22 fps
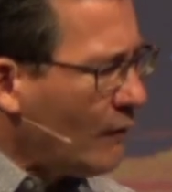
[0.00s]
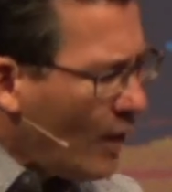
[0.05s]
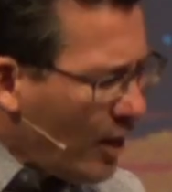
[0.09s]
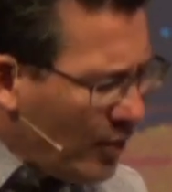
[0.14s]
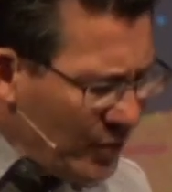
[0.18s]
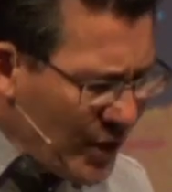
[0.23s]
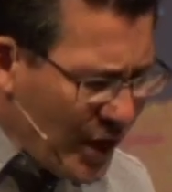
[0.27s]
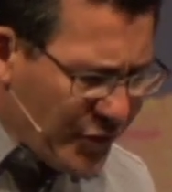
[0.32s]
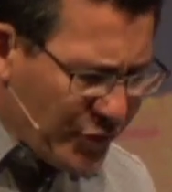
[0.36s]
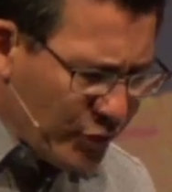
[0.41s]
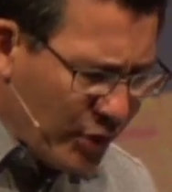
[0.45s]

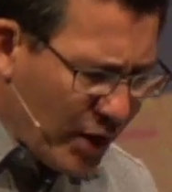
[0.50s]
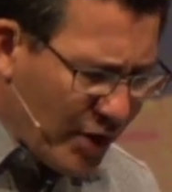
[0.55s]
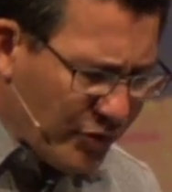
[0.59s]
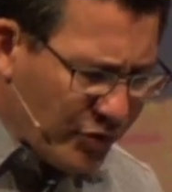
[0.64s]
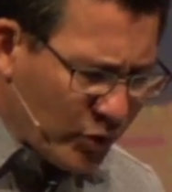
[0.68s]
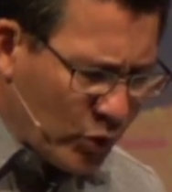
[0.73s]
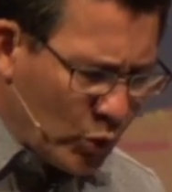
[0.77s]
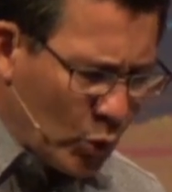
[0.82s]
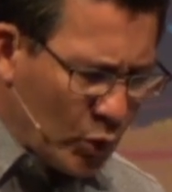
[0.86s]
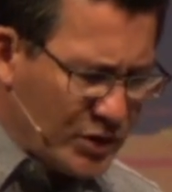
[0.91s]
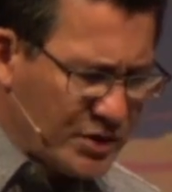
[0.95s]
that throughout the
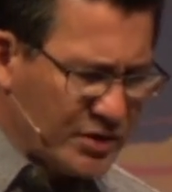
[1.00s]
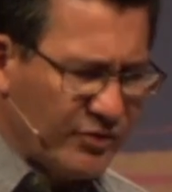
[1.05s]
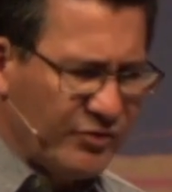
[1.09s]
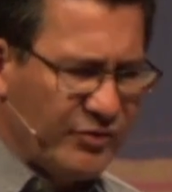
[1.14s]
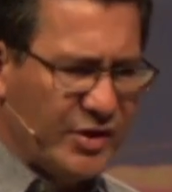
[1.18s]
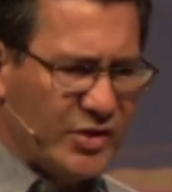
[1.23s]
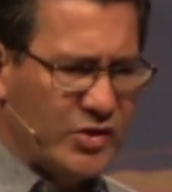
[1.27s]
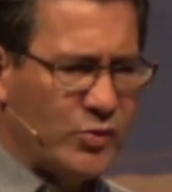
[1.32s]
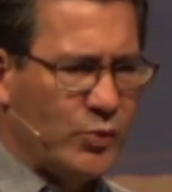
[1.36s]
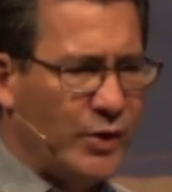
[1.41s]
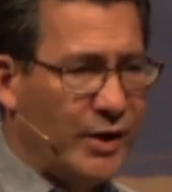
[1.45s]
course of
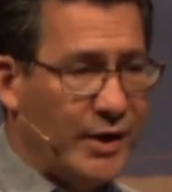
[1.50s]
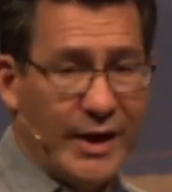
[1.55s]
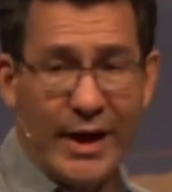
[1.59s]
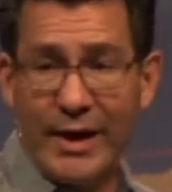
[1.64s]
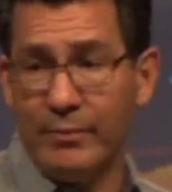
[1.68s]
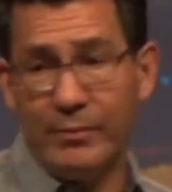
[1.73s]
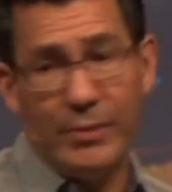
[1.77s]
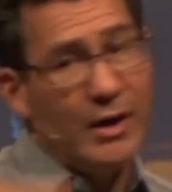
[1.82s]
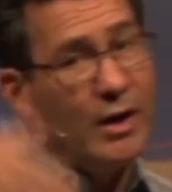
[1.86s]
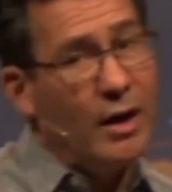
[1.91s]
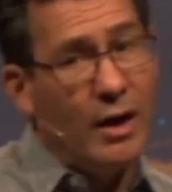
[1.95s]
this week
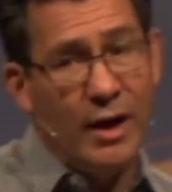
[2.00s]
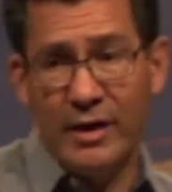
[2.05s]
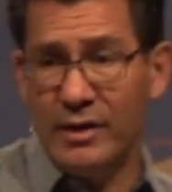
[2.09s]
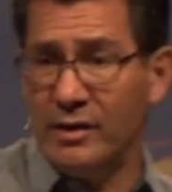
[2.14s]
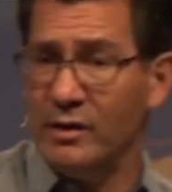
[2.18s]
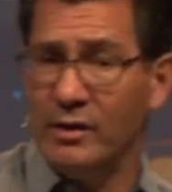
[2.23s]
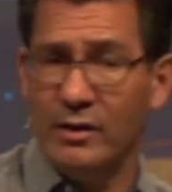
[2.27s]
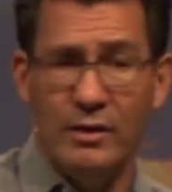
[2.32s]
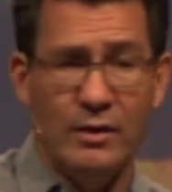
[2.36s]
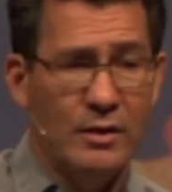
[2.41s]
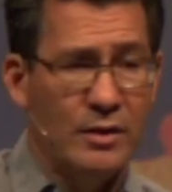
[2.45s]
and beyond,
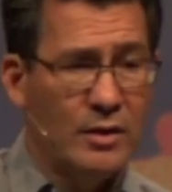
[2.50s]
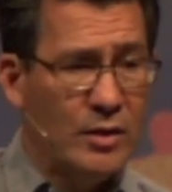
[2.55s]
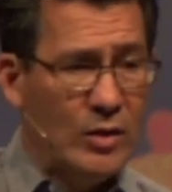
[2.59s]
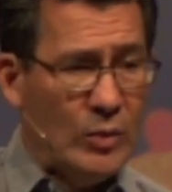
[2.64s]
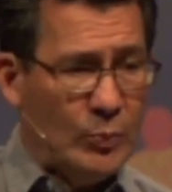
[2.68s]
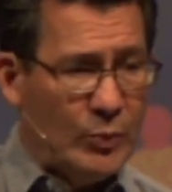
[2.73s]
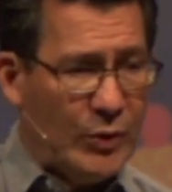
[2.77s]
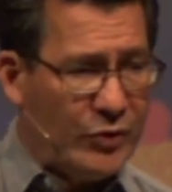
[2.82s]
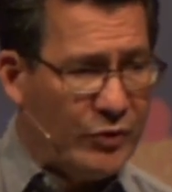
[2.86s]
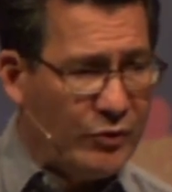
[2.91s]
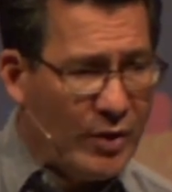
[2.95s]

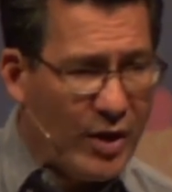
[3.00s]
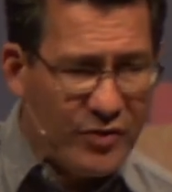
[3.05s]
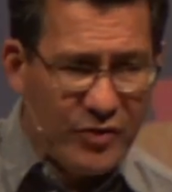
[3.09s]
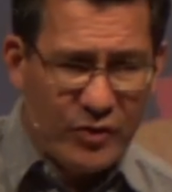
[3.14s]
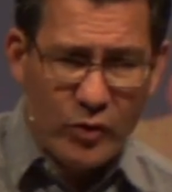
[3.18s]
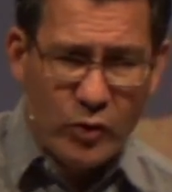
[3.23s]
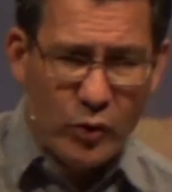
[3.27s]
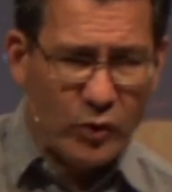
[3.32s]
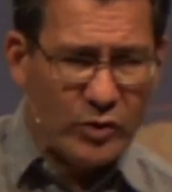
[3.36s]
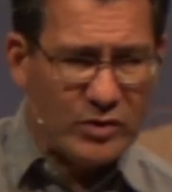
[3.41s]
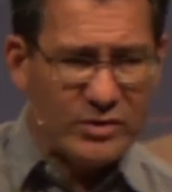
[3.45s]
but throughout the
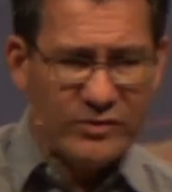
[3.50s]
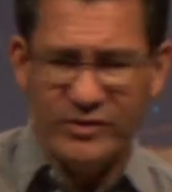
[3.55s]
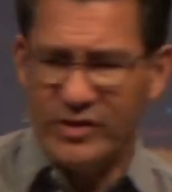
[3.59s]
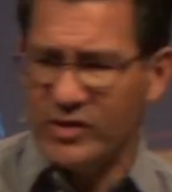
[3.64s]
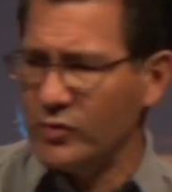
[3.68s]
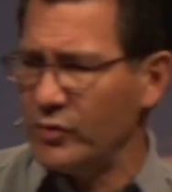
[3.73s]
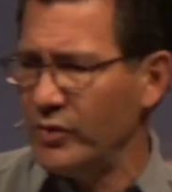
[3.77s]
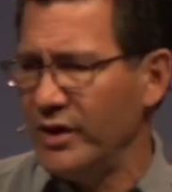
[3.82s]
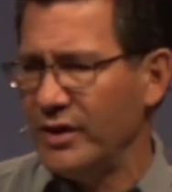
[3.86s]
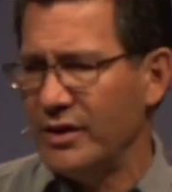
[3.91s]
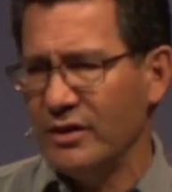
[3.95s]
course of this
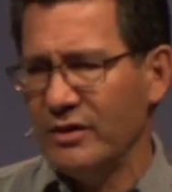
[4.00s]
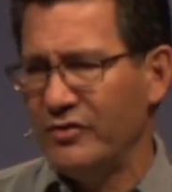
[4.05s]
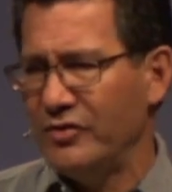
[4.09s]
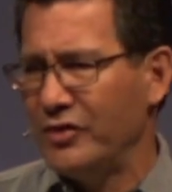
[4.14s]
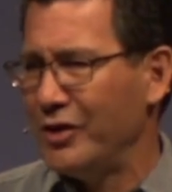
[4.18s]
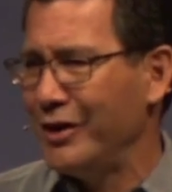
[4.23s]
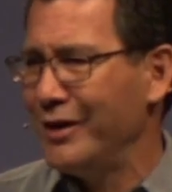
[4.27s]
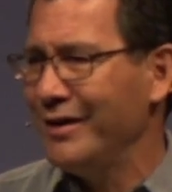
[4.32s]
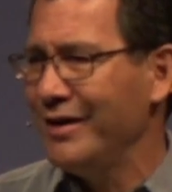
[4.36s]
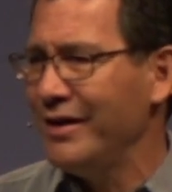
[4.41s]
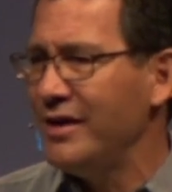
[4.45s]
week at the
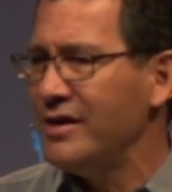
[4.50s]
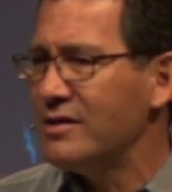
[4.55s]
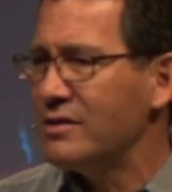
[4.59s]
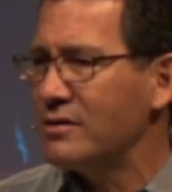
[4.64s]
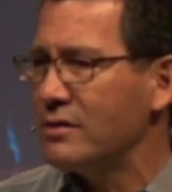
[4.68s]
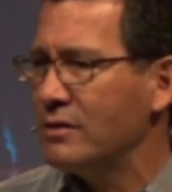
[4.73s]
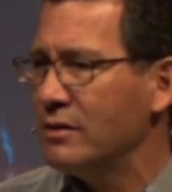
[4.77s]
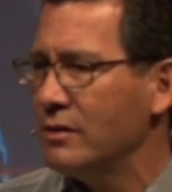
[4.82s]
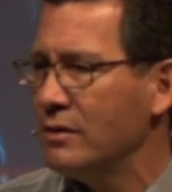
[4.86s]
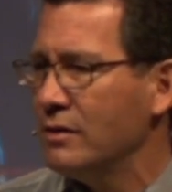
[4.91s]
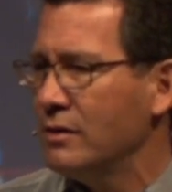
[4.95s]
very least,
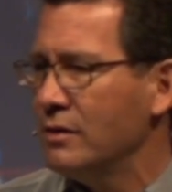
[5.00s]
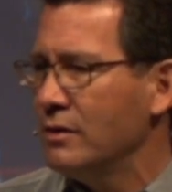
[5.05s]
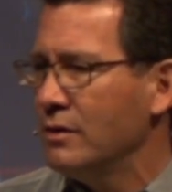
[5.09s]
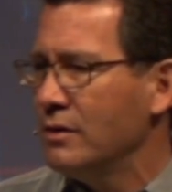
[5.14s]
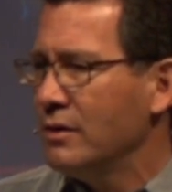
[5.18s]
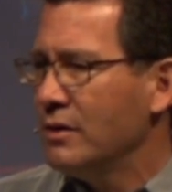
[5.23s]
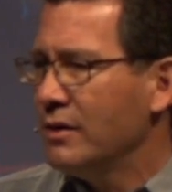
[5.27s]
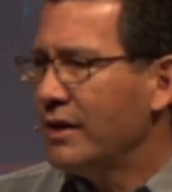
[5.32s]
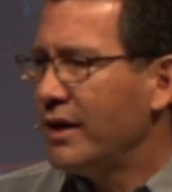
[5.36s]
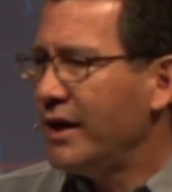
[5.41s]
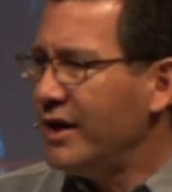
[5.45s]

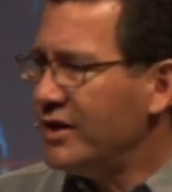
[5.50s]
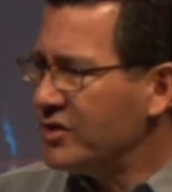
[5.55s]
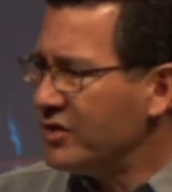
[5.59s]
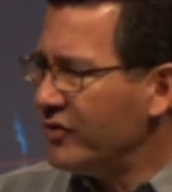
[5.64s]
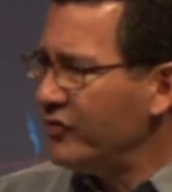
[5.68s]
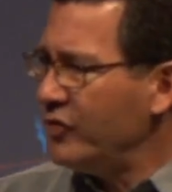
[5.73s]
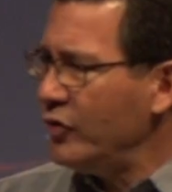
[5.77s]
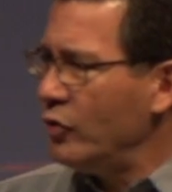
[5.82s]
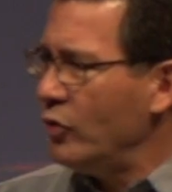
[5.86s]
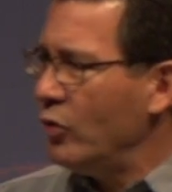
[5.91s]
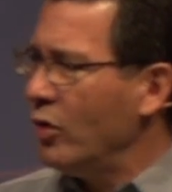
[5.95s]
each of
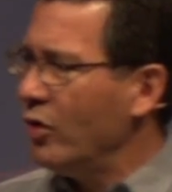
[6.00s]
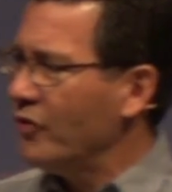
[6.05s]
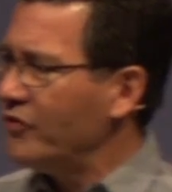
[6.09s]
you all